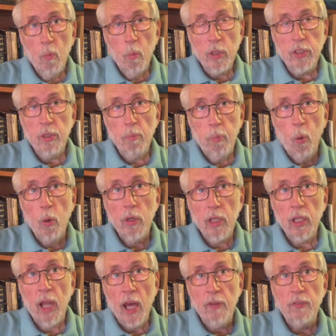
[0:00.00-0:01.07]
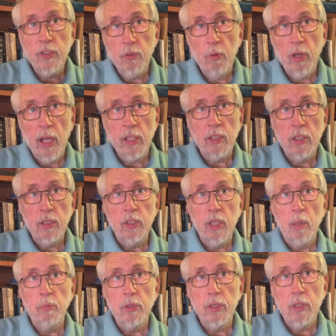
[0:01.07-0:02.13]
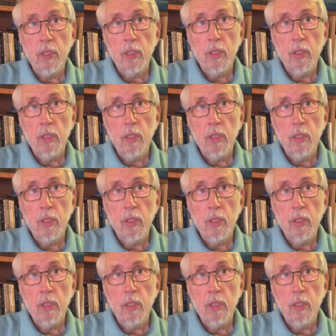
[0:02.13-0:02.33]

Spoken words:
What's important in life is relationships.